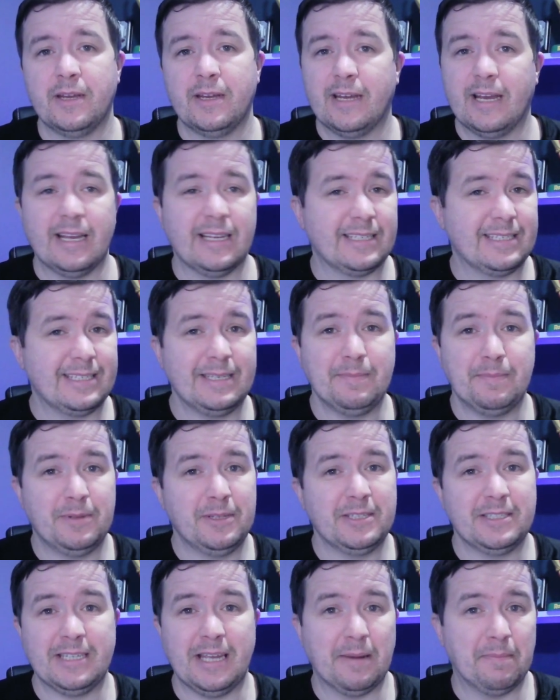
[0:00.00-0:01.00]
As simple
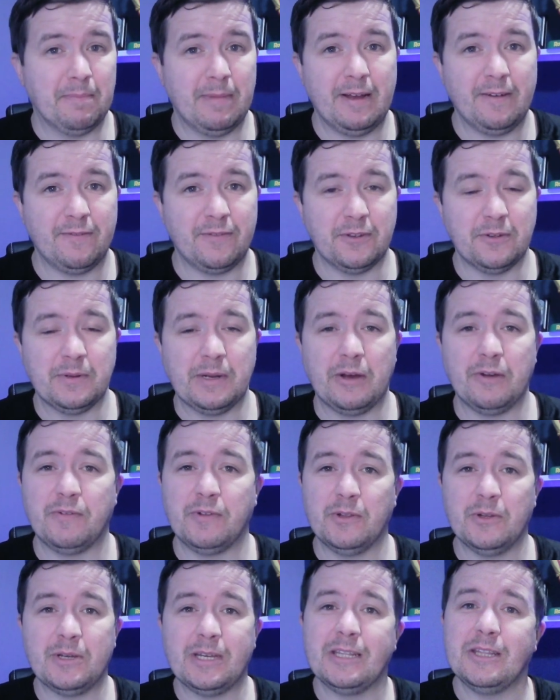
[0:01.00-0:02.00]
as that, Matthew. Now if you
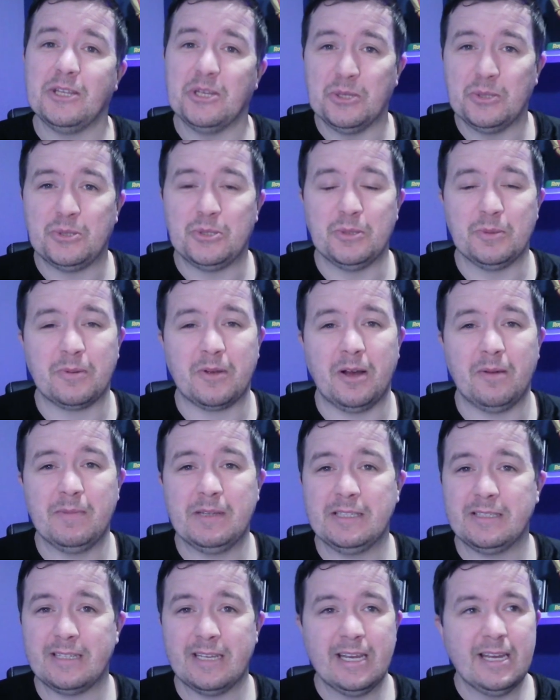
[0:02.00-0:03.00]
look in the YouTube
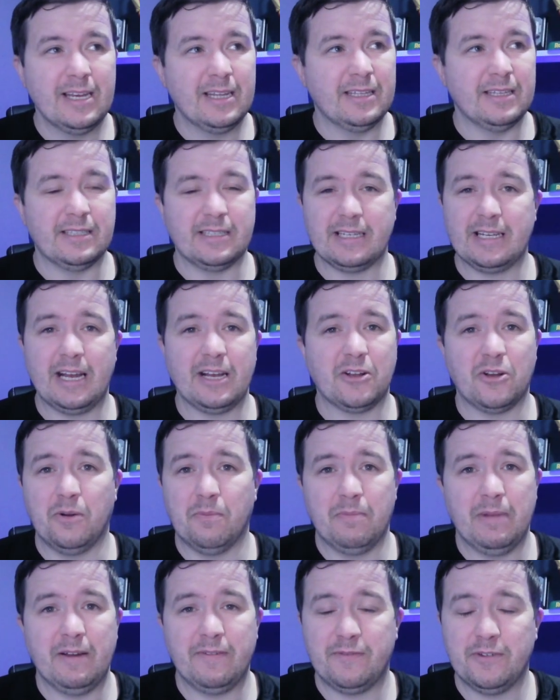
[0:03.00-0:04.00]
comments, there's a guy called
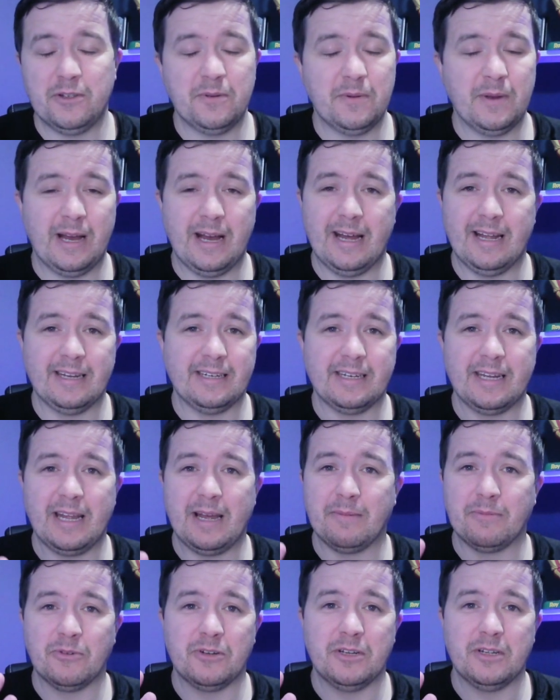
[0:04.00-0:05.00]
Matthew and I'm
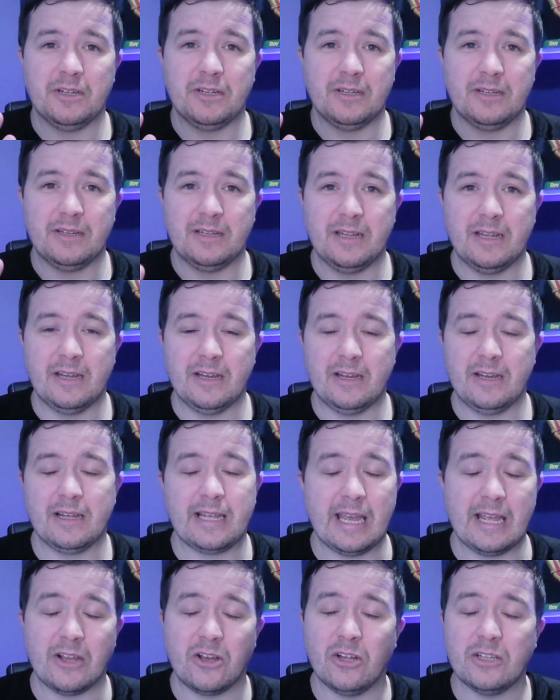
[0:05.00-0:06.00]
going to uh, get
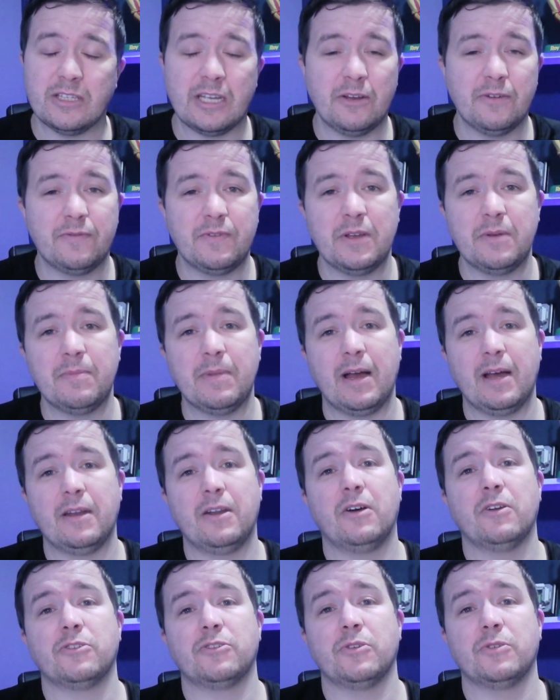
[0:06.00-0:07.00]
in contact with him and
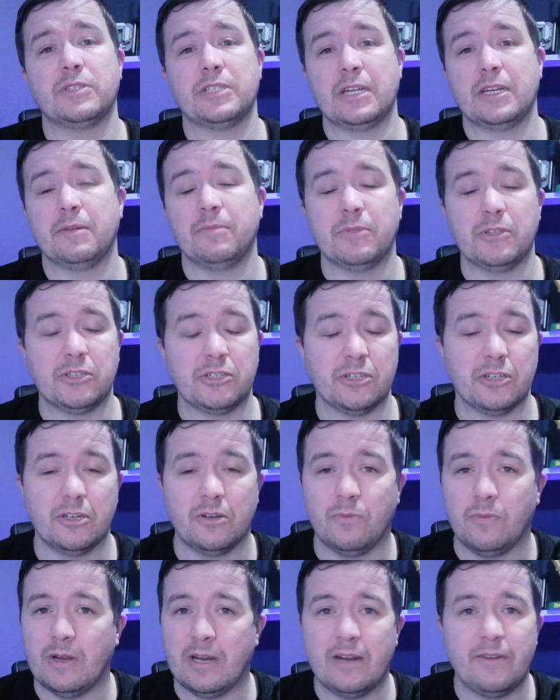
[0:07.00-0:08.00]
also send him the shirt
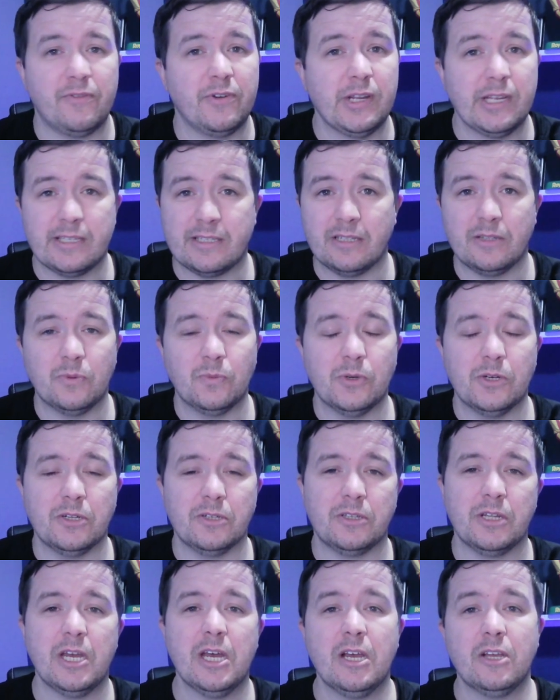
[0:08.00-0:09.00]
wherever he is in the world.
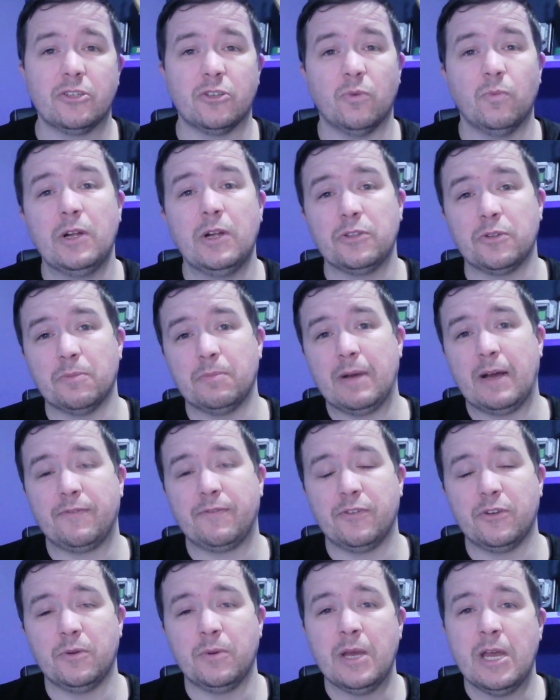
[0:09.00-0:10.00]
So well done,
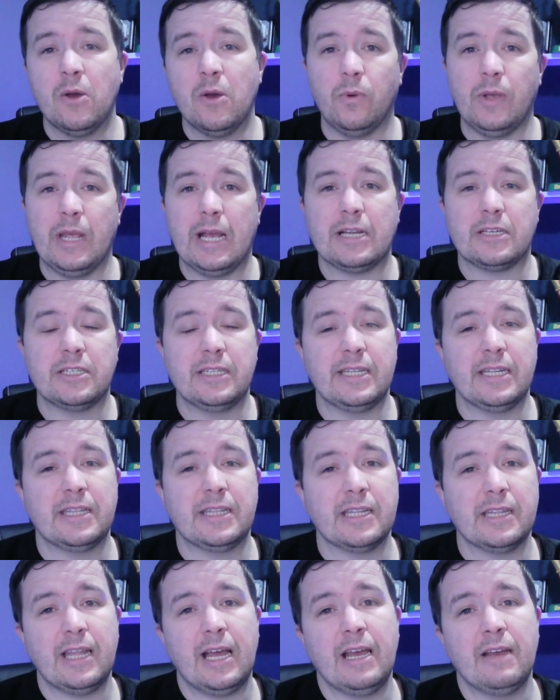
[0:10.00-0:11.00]
Matthew. We actually did the
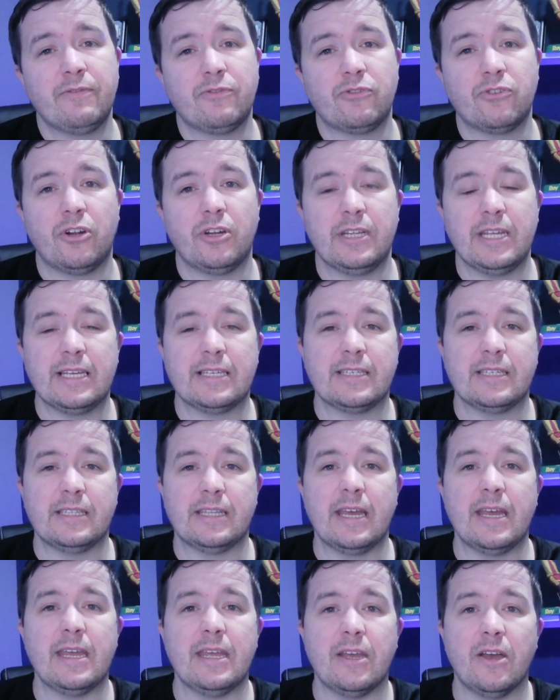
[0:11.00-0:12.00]
live draw
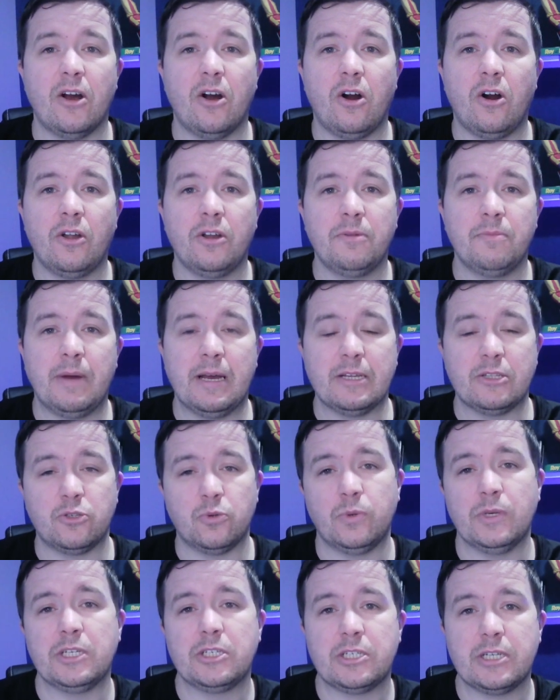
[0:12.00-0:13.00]
yesterday on my
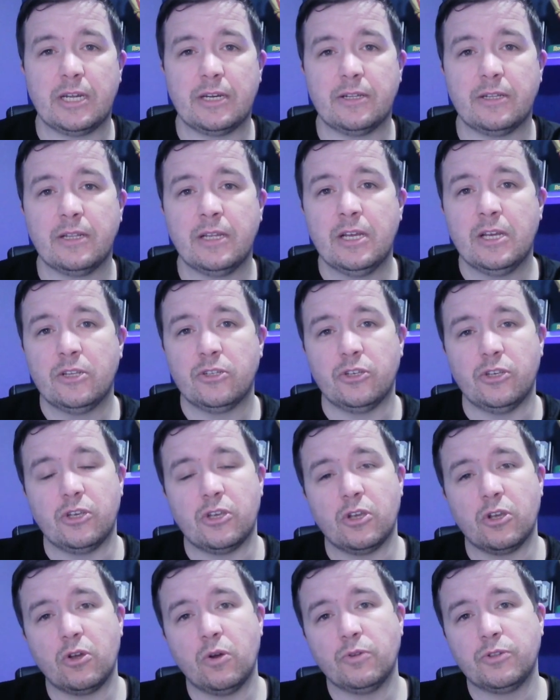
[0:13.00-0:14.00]
Twitch channel, so you can
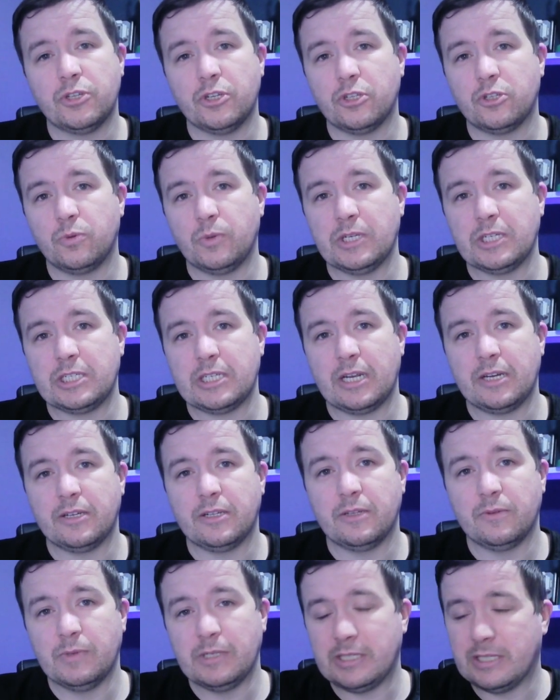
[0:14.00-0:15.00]
go to the Twitch channel,
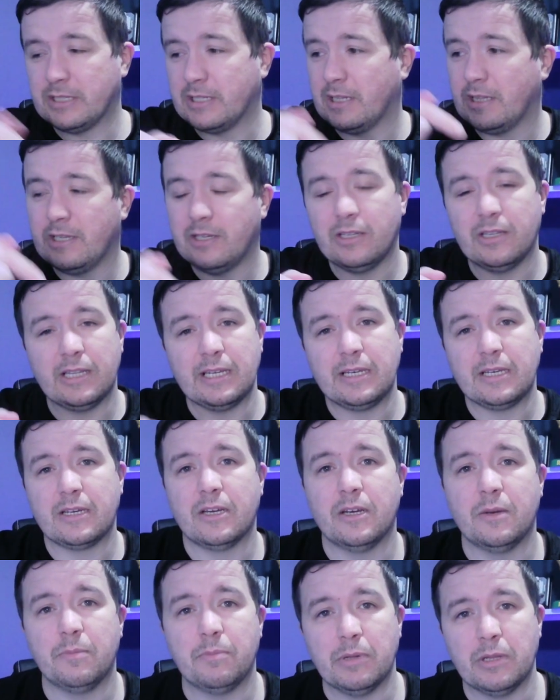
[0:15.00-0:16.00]
which is a little link uh,
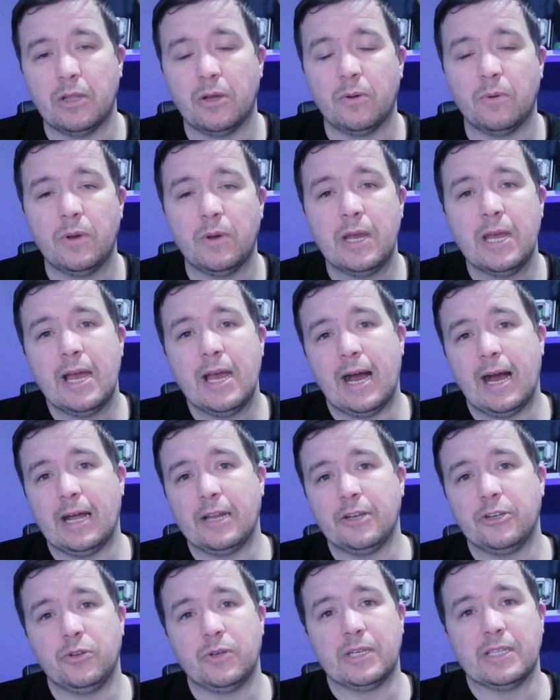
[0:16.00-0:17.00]
below, and
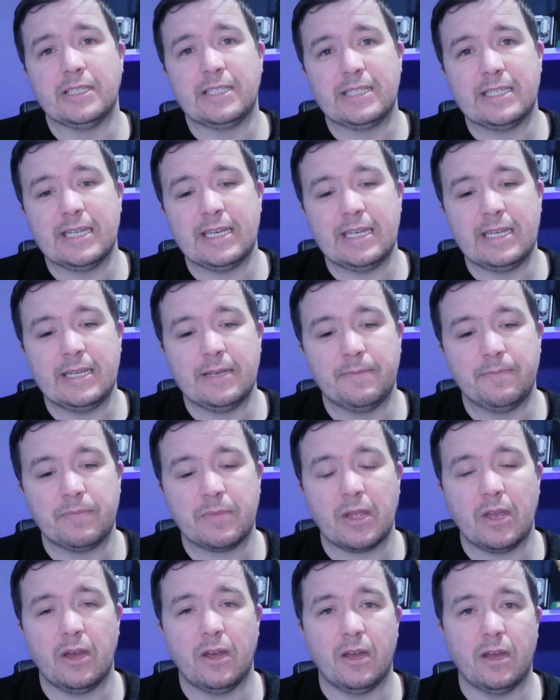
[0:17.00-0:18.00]
you can see
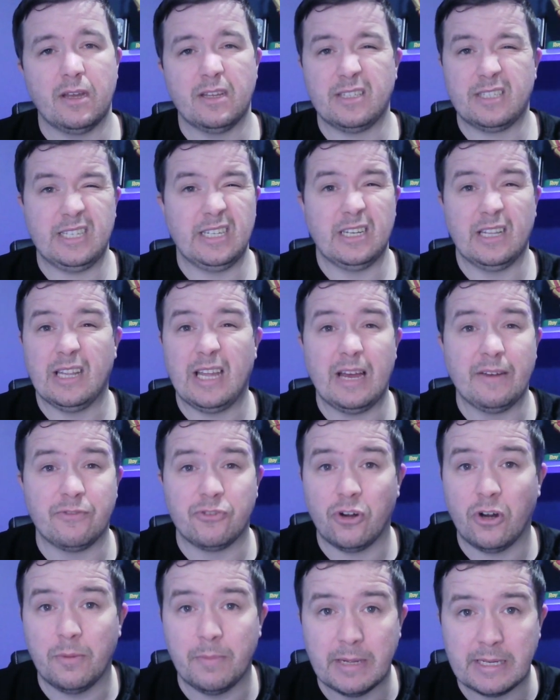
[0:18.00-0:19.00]
uh, see the live
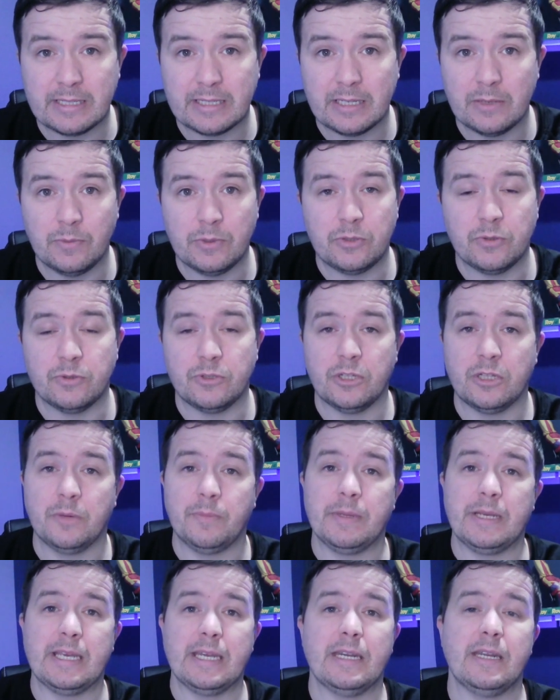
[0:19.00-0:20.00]
draw basically, which was at the
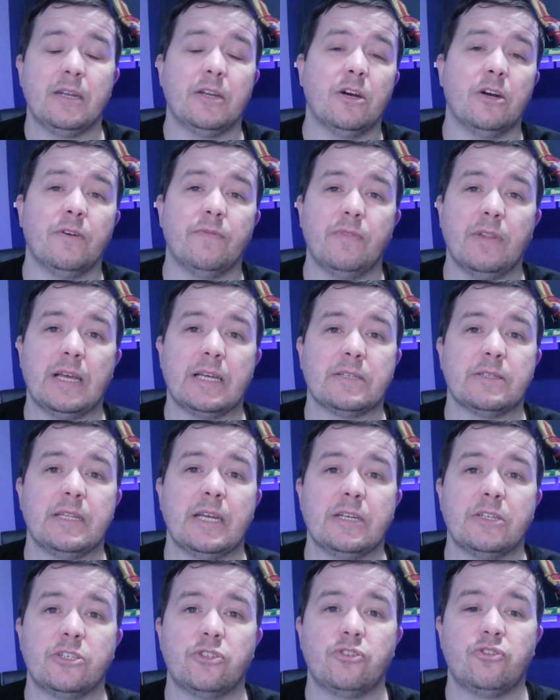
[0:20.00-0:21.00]
beginning of last
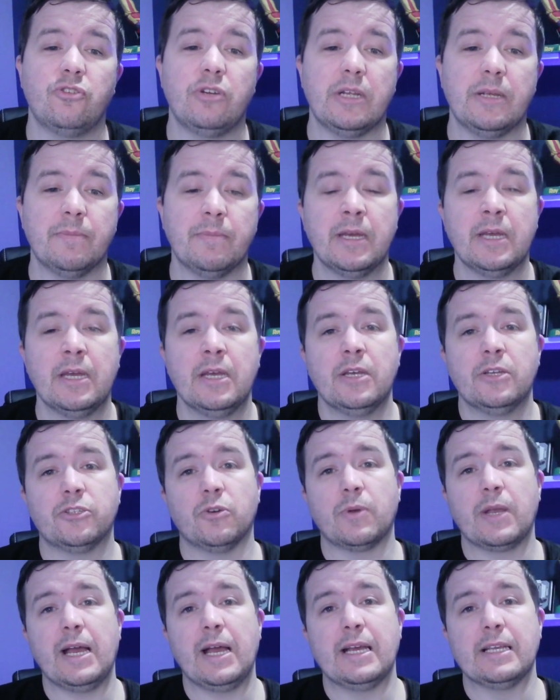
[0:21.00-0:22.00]
night's stream. So
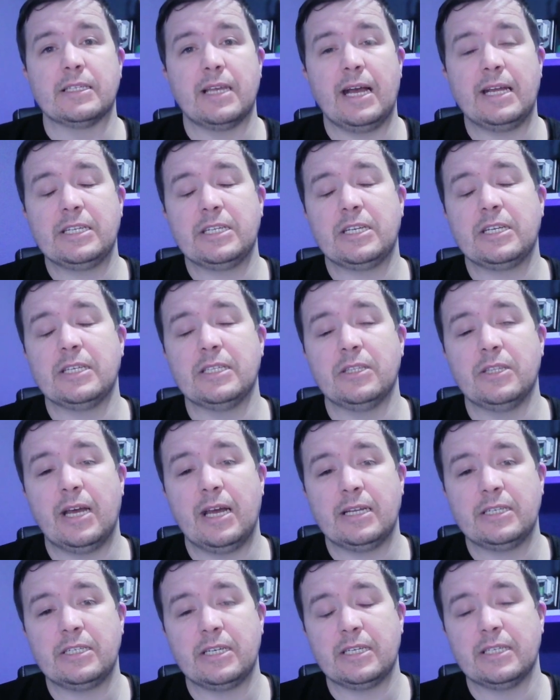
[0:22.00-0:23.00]
guys, as you can
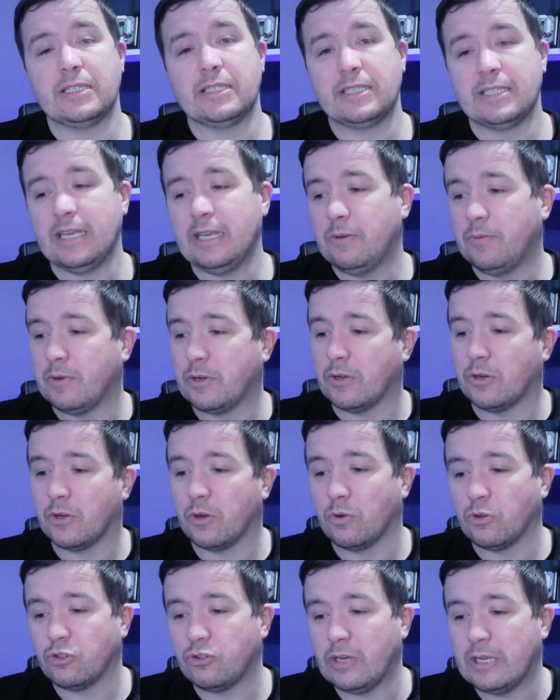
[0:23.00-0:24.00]
as you can see, we're going to go
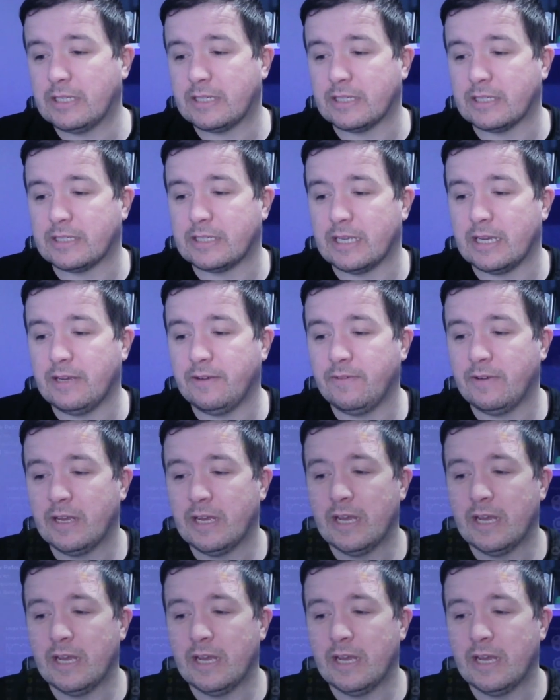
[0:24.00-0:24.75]
straight into the save.